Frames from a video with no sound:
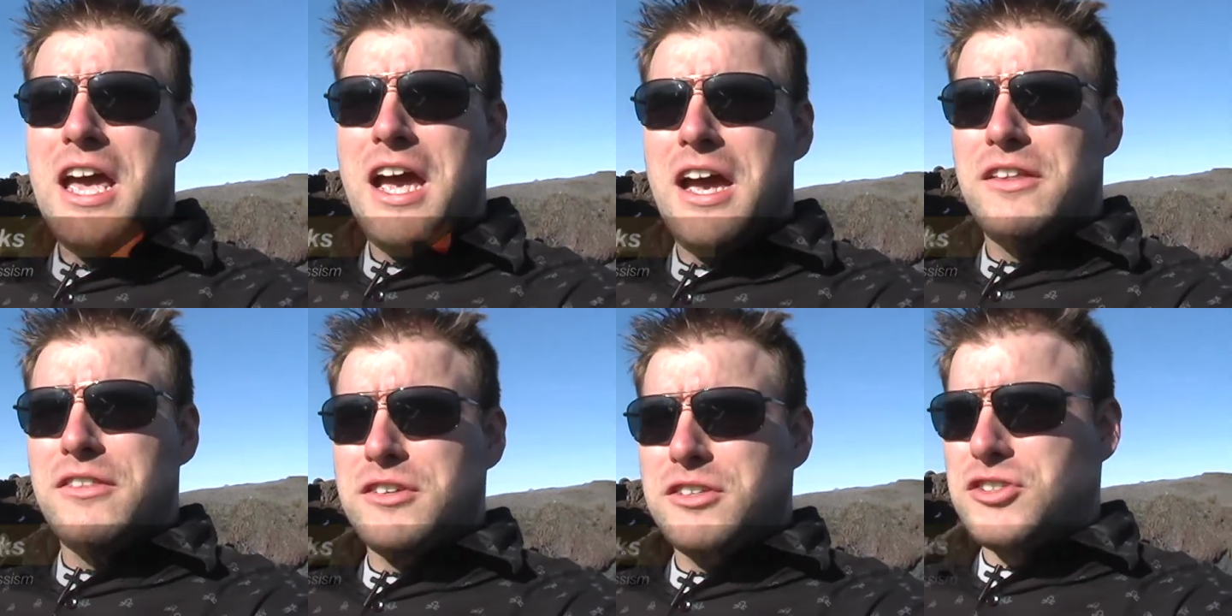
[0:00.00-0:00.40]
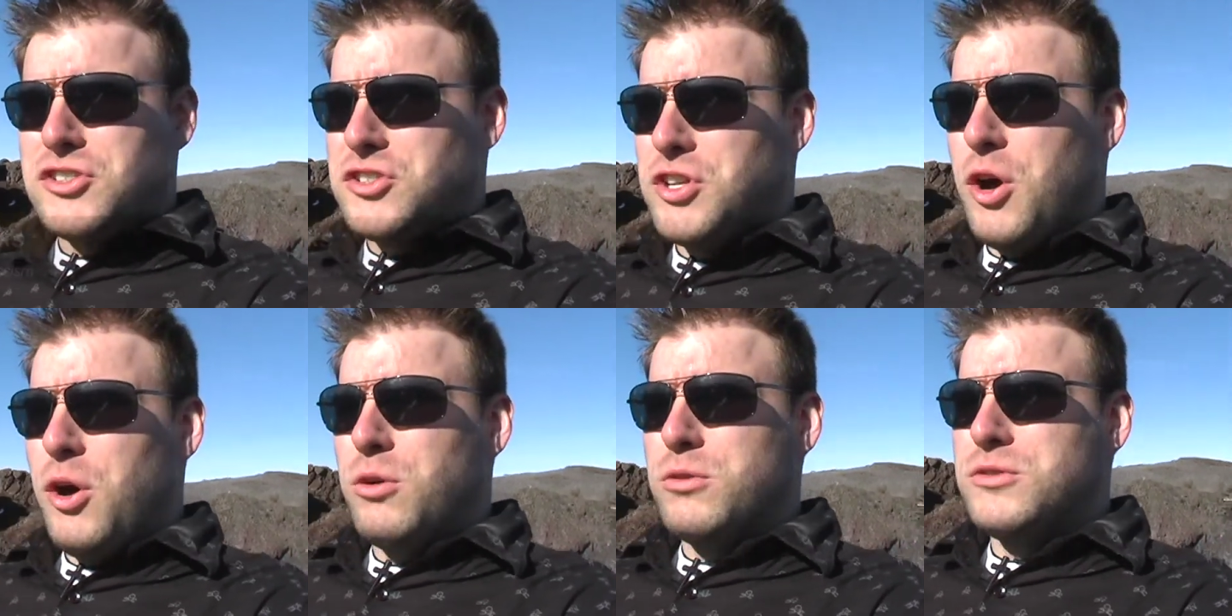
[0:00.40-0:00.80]
and the
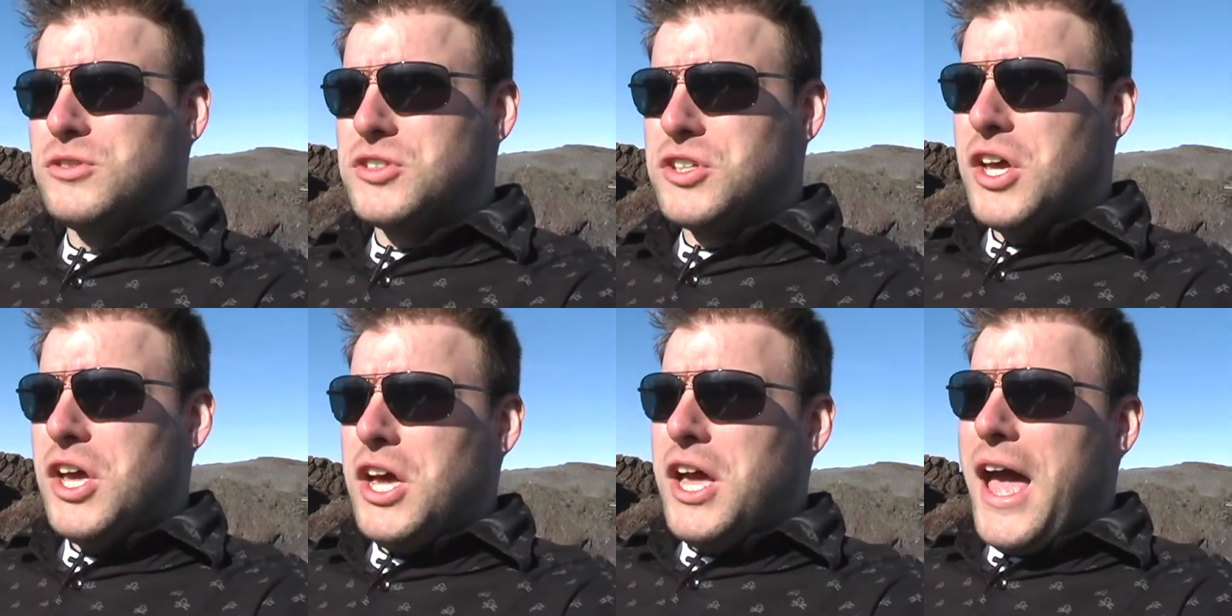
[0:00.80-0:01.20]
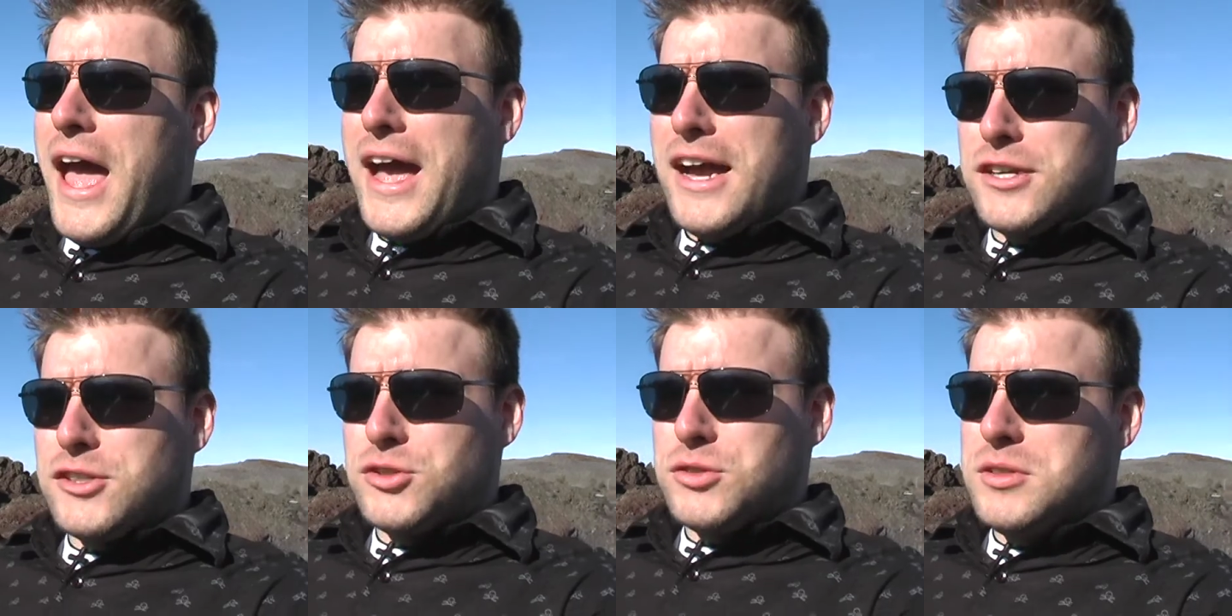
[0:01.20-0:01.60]
stones
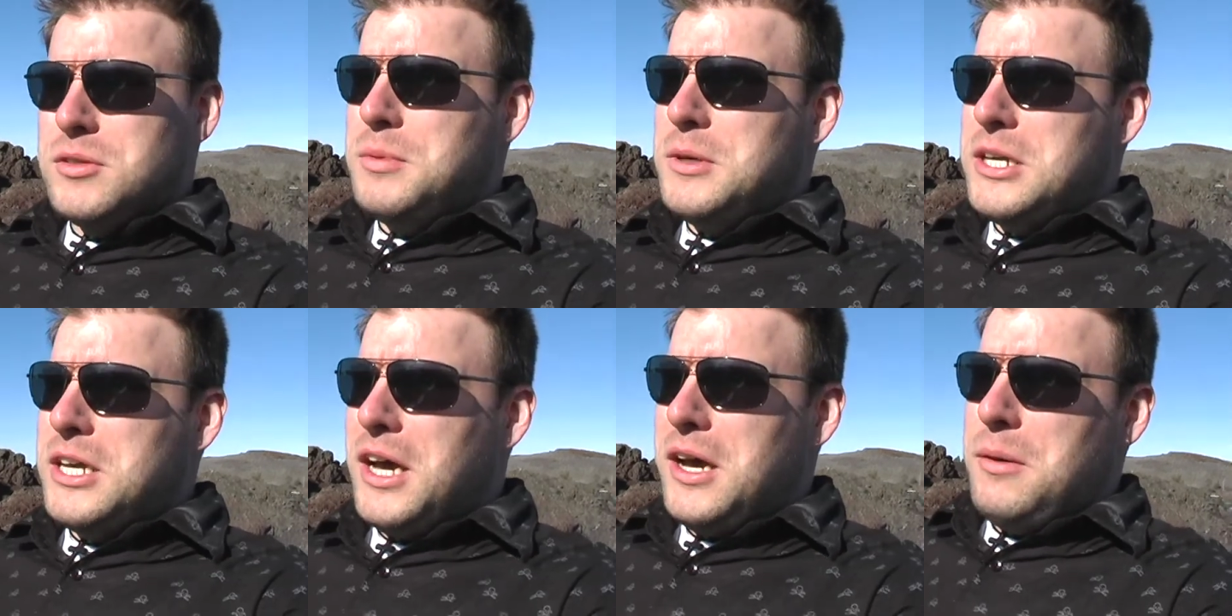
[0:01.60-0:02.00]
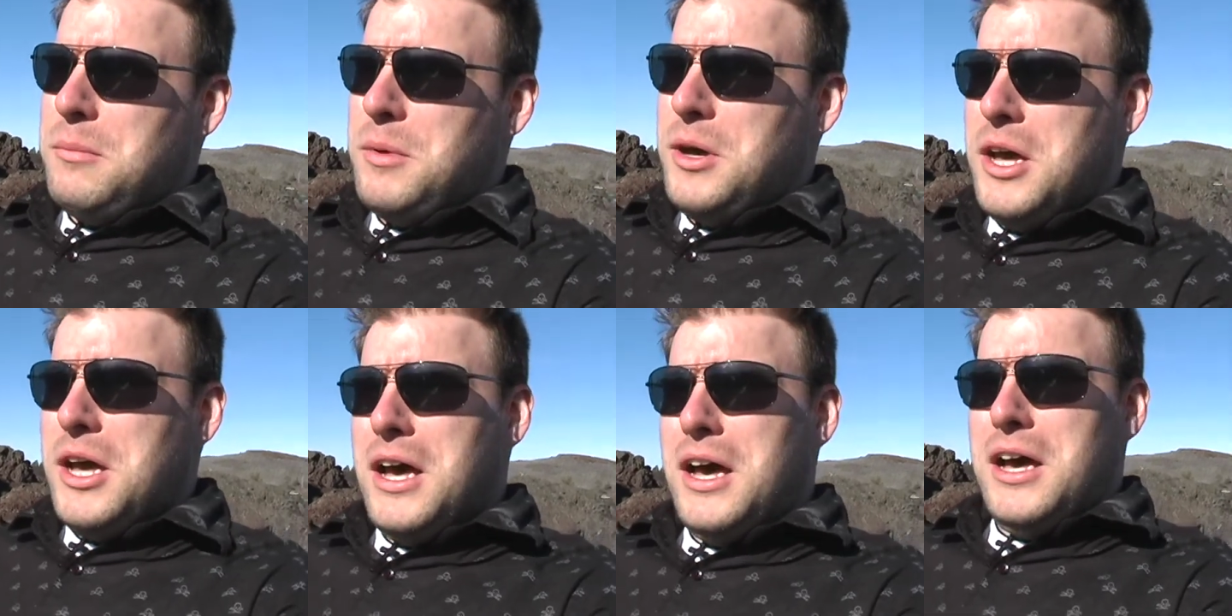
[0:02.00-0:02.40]
actually
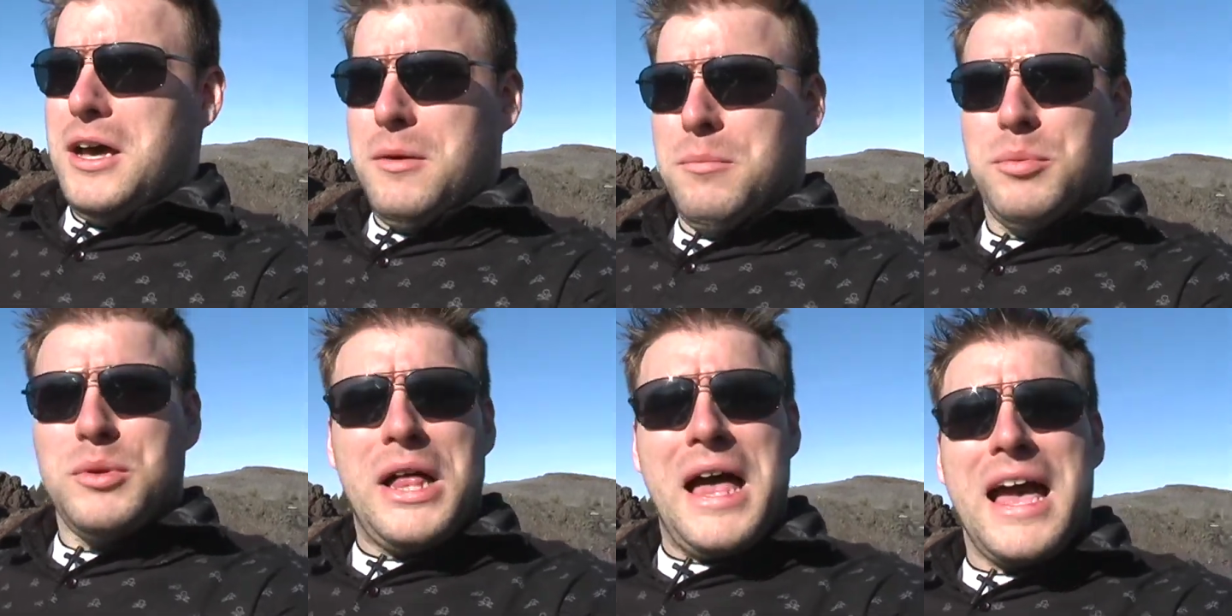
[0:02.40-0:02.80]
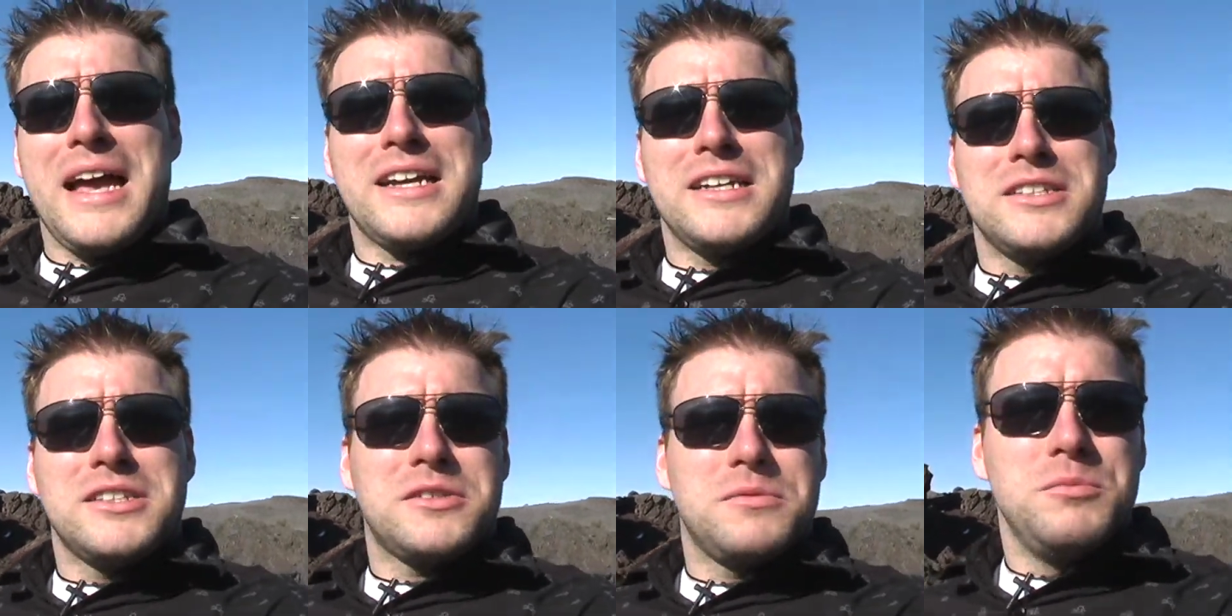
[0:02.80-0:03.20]
become uh,
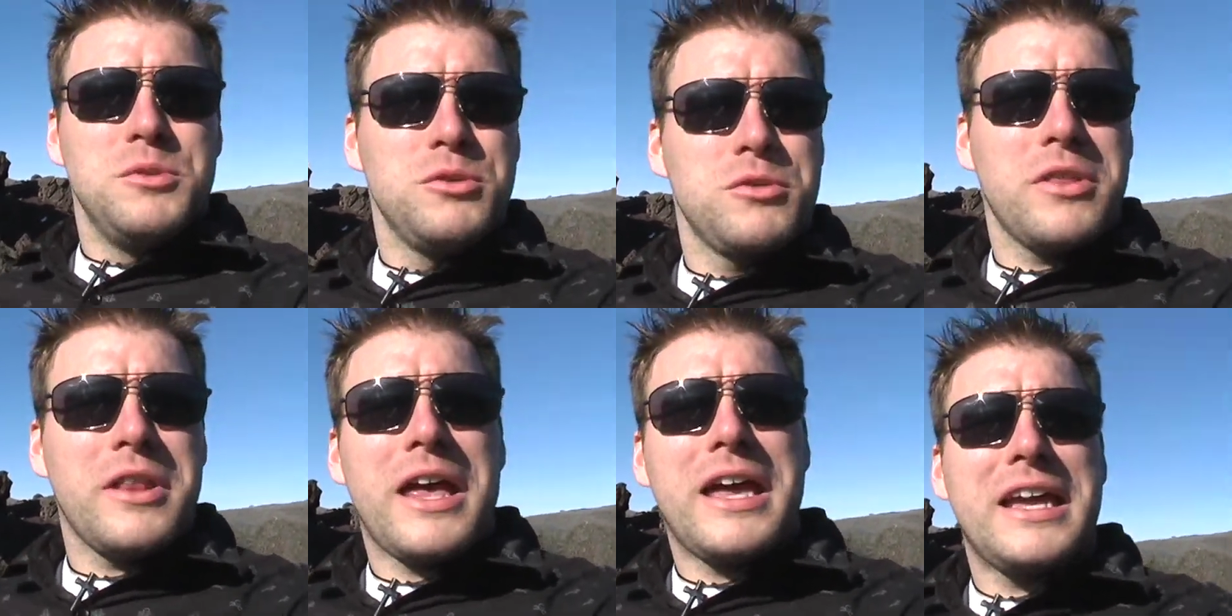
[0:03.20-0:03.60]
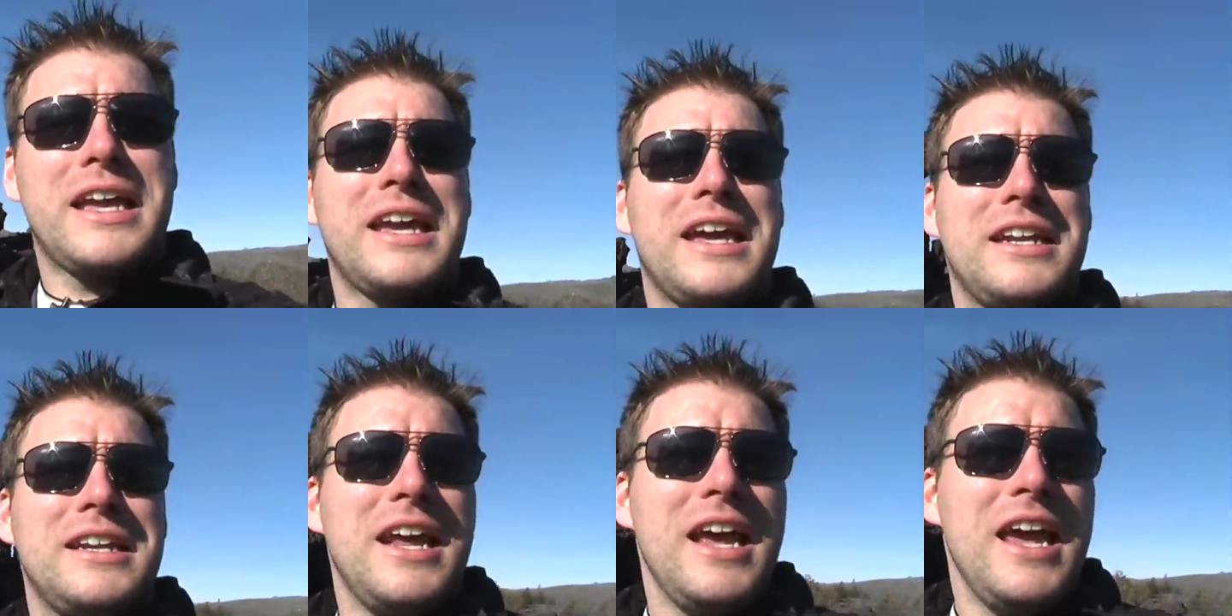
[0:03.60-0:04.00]
black and smooth like. And